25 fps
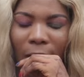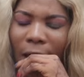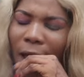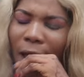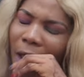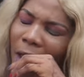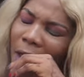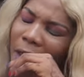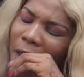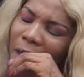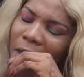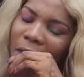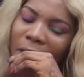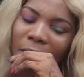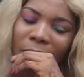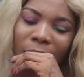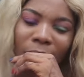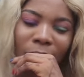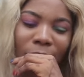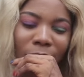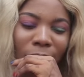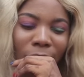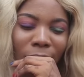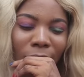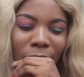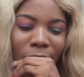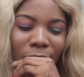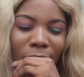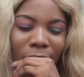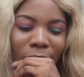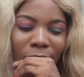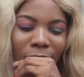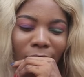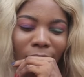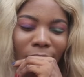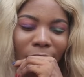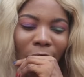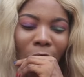Hey!
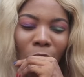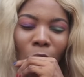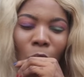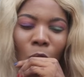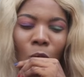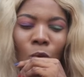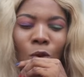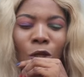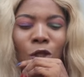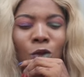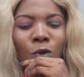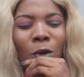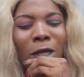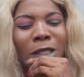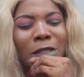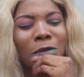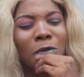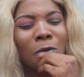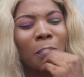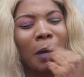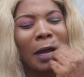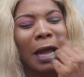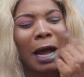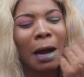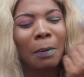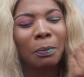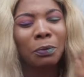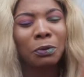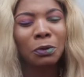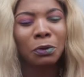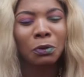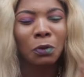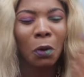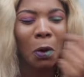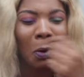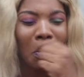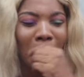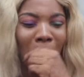With waiting, what happened
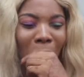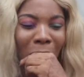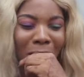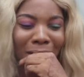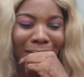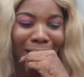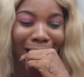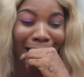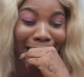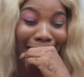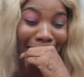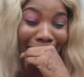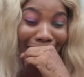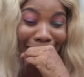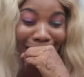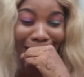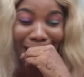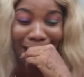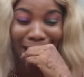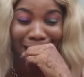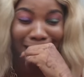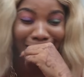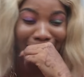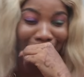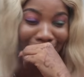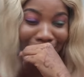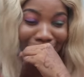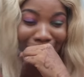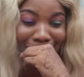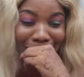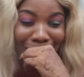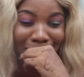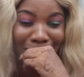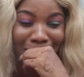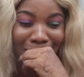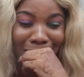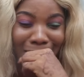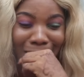to Omote?
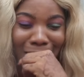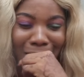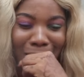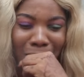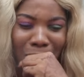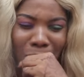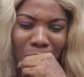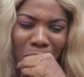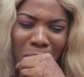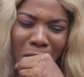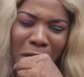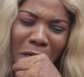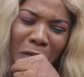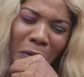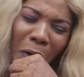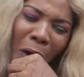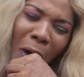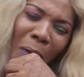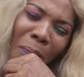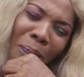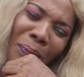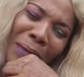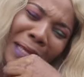Me don't